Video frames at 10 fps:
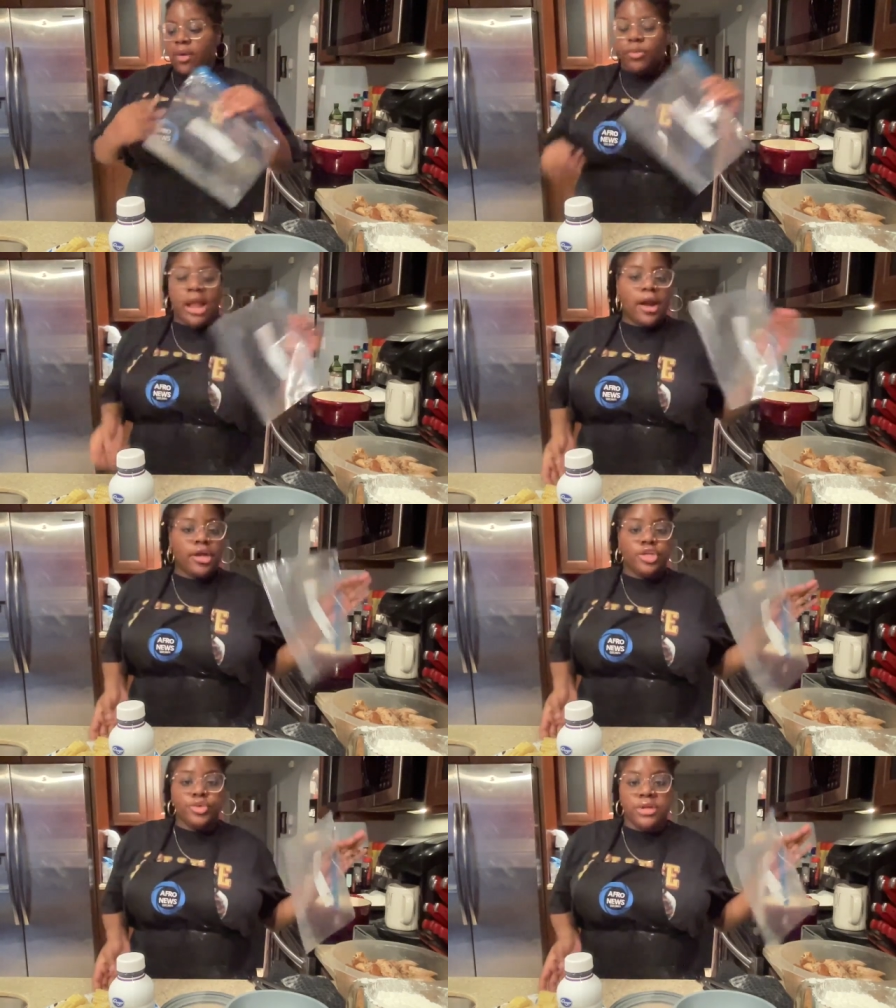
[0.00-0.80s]
We're not
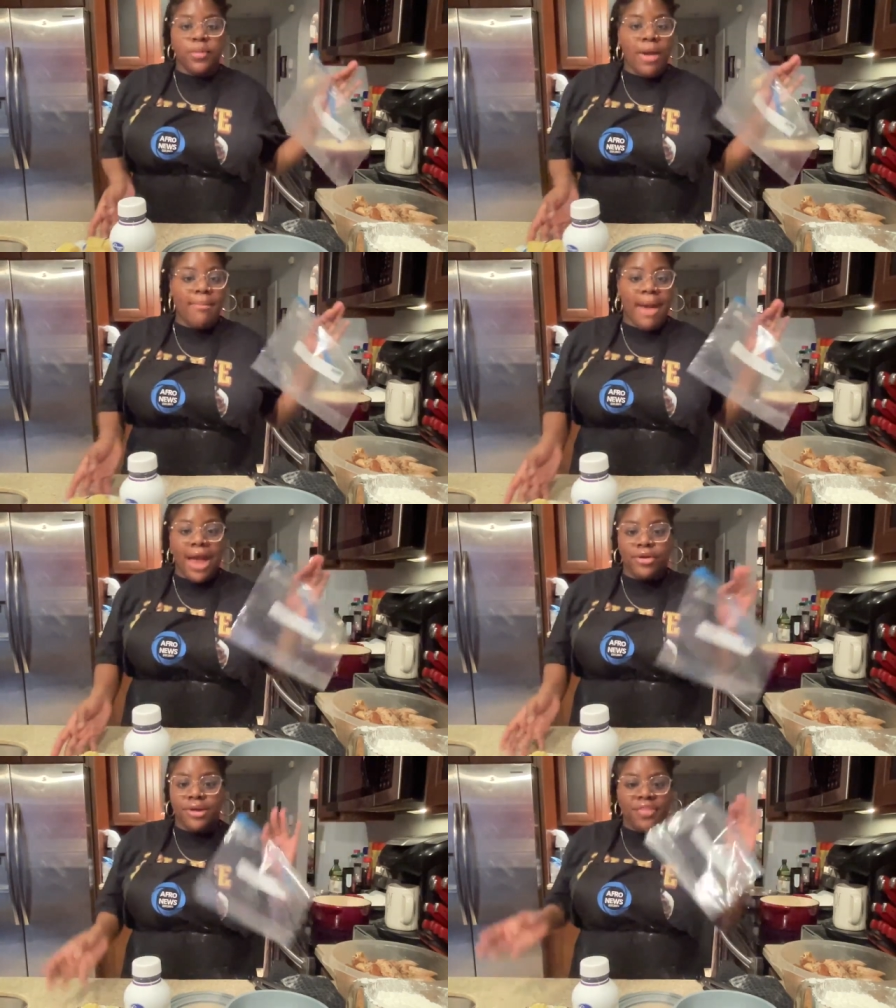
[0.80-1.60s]
going to do any wet
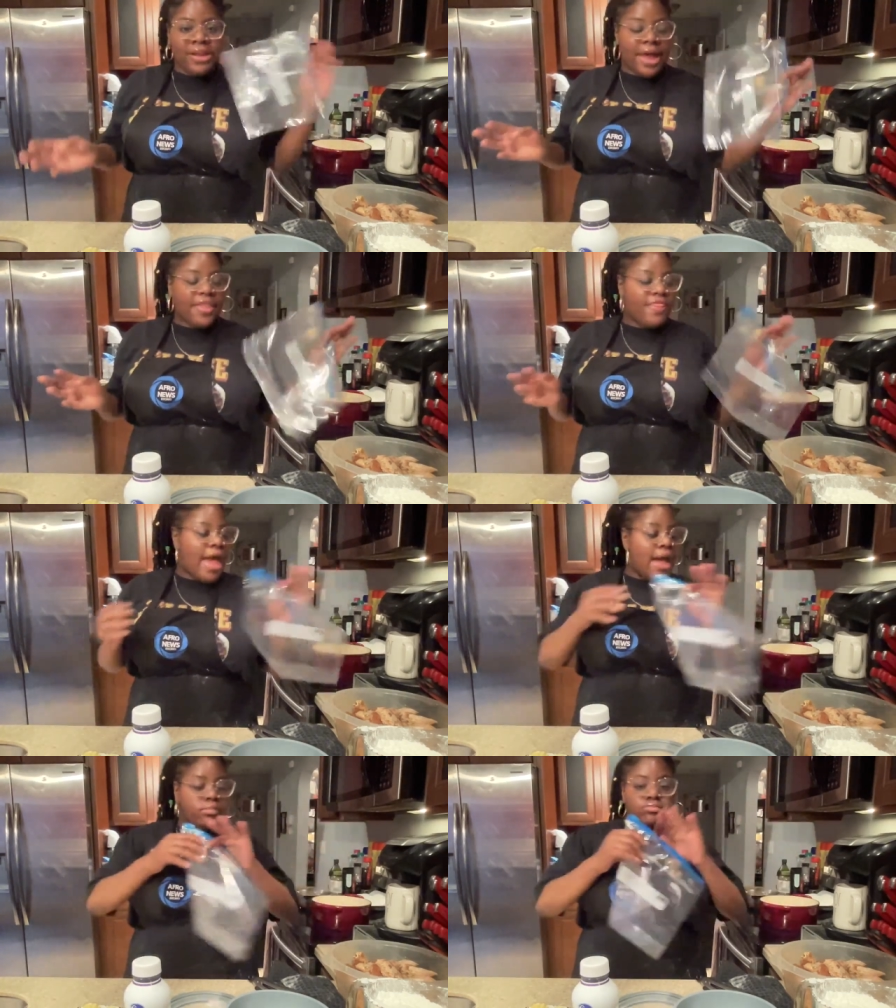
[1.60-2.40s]
batter, nothing like
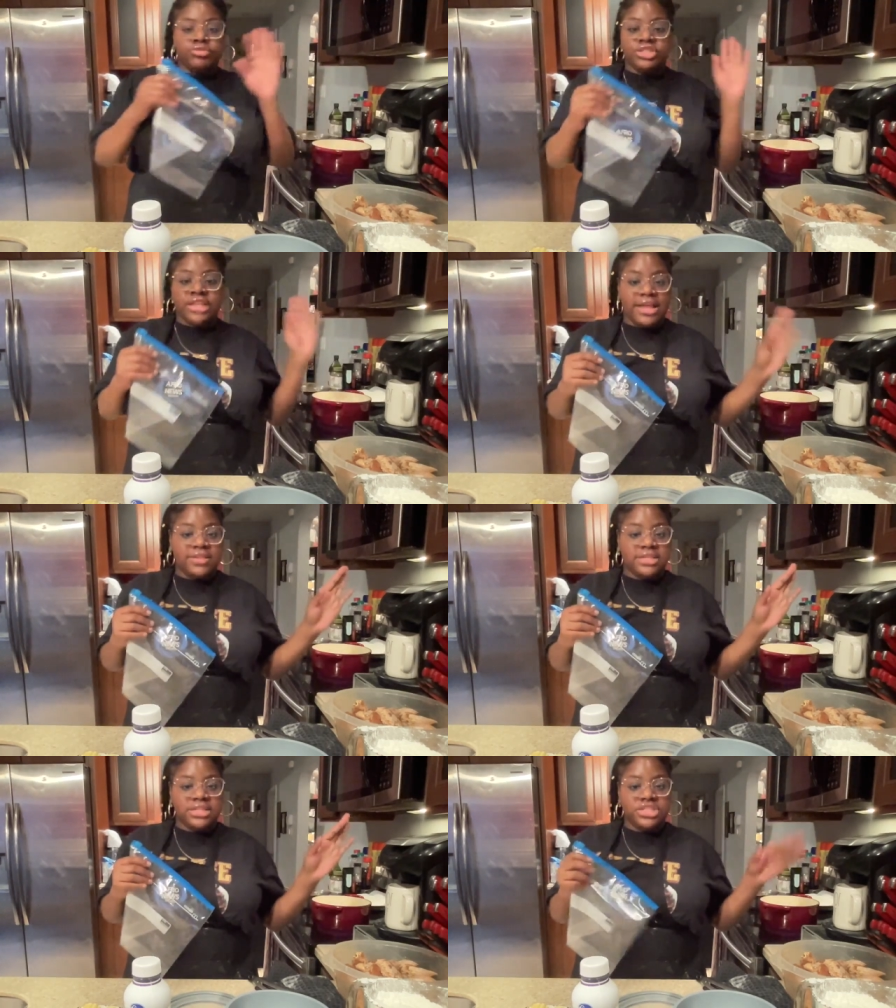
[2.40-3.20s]
that. Just take the
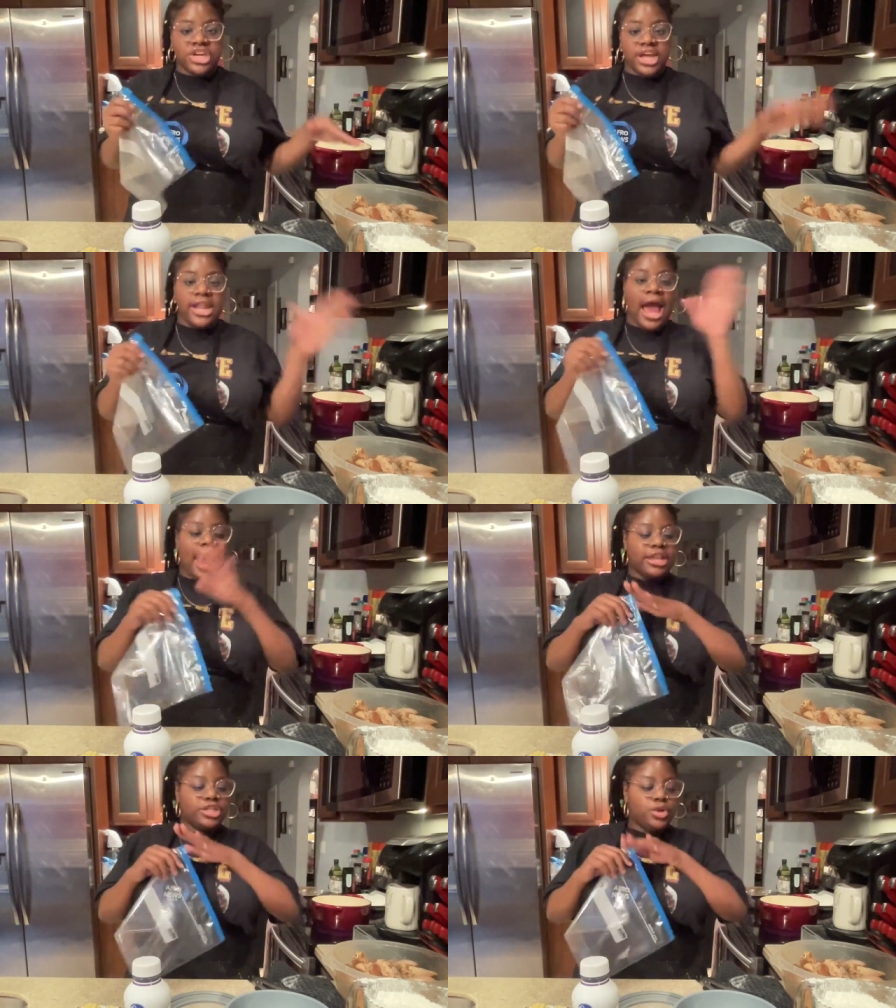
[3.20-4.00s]
seasoned chicken,
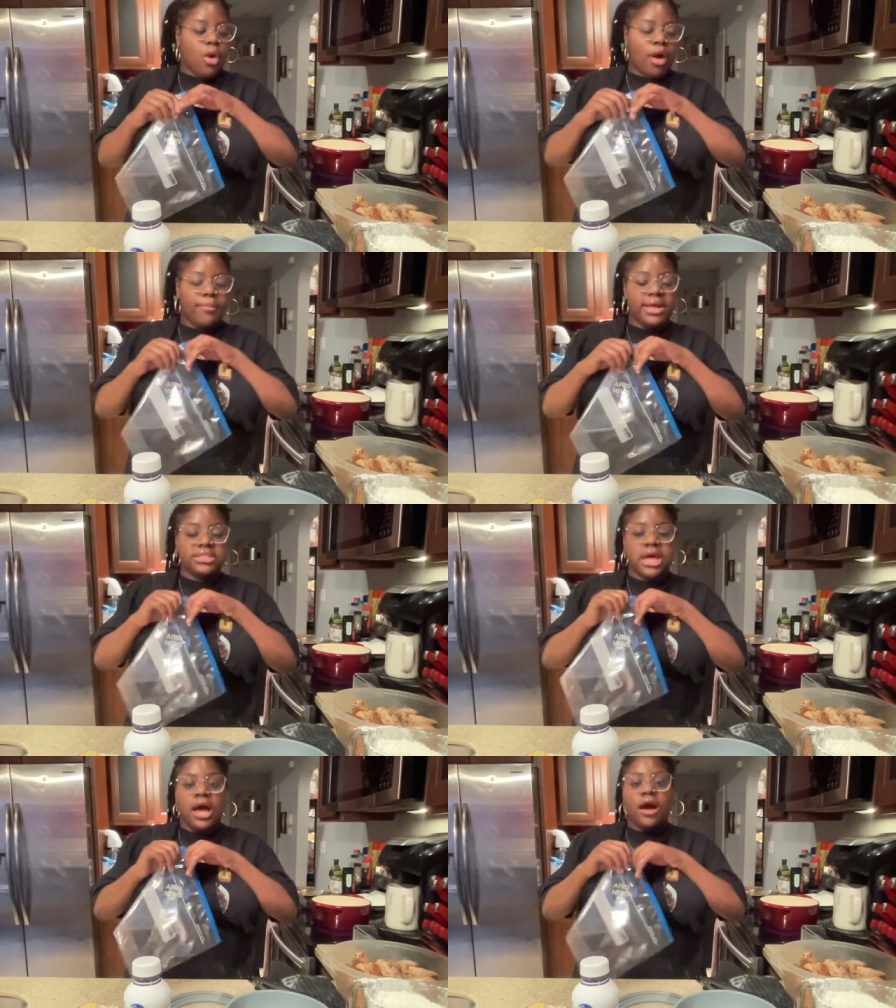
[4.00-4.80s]
add it into our
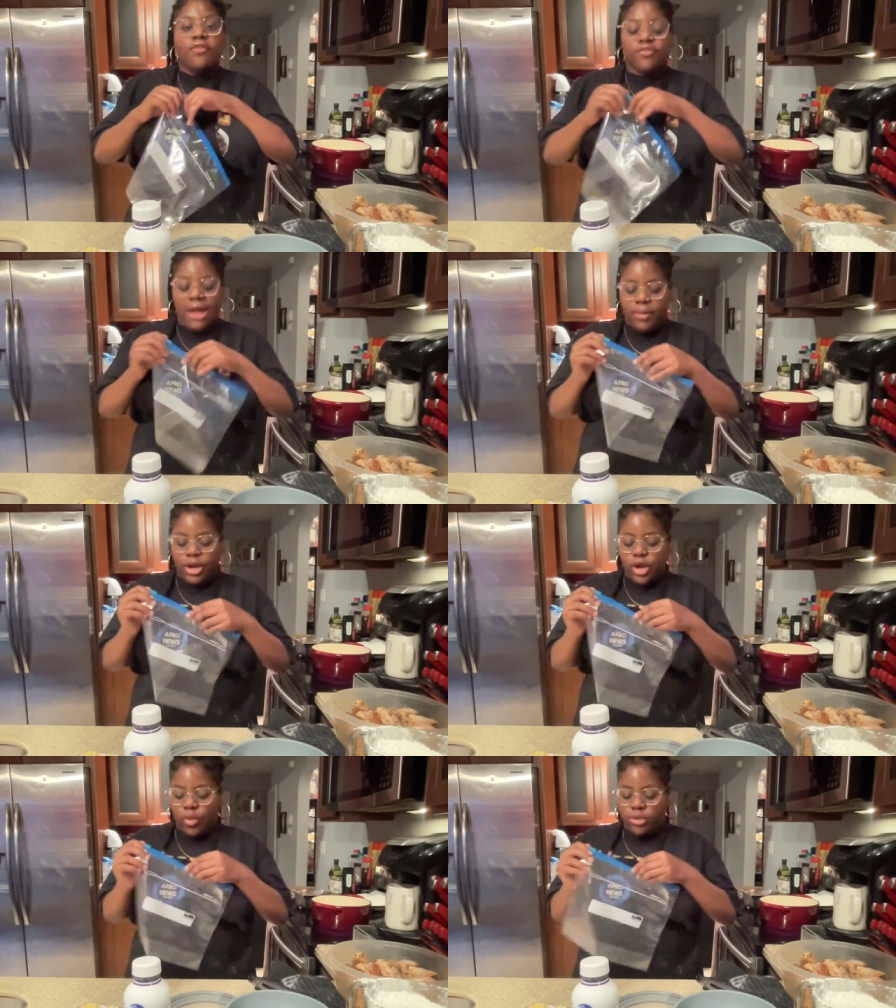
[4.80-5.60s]
mix of flour
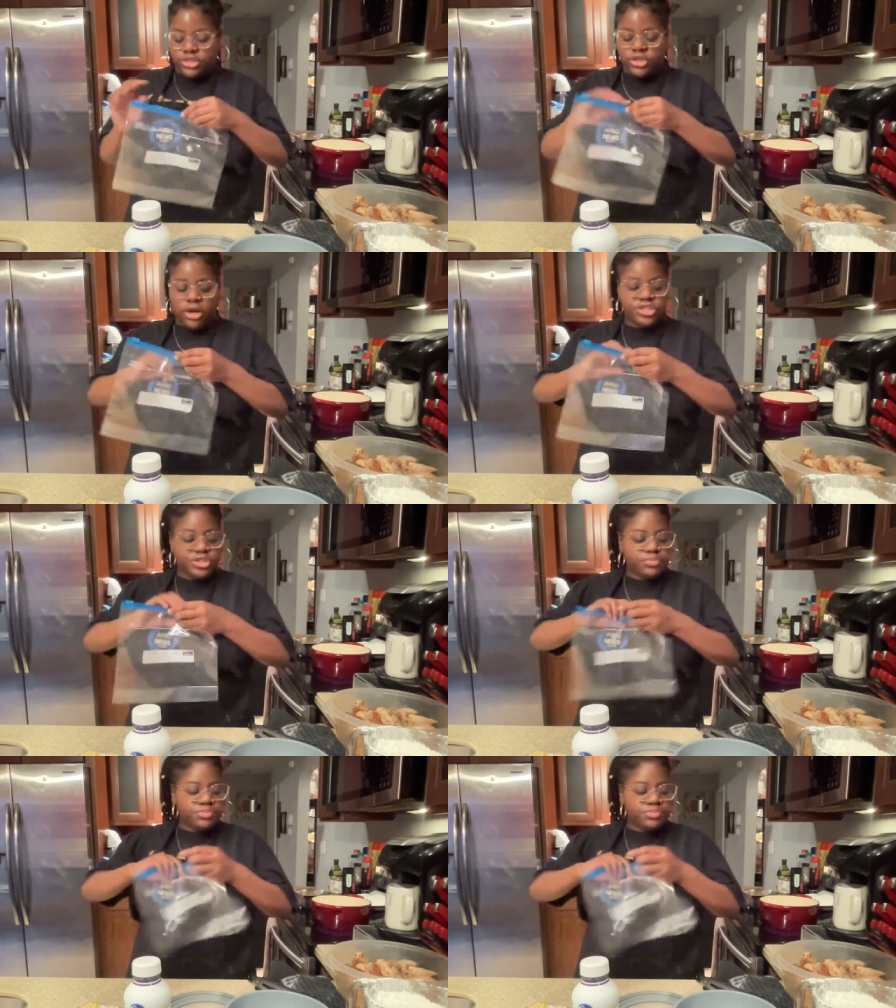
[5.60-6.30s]
and cornstarch.